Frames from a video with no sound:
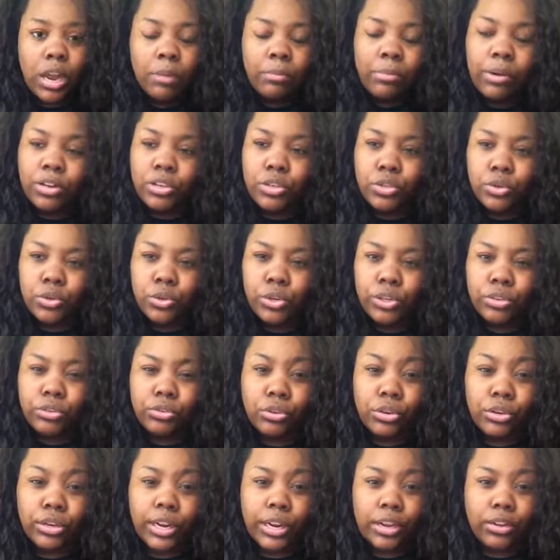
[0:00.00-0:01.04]
brow tutorial
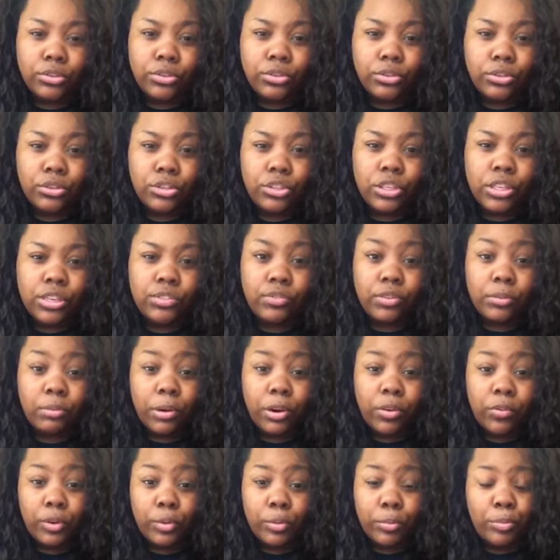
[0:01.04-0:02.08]
on how to achieve a
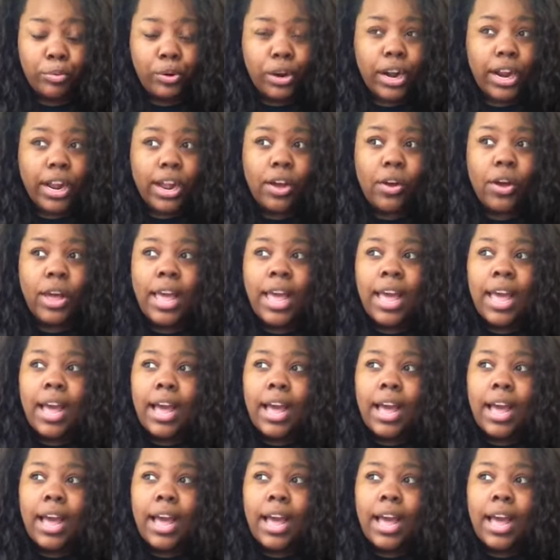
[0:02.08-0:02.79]
perfect brow.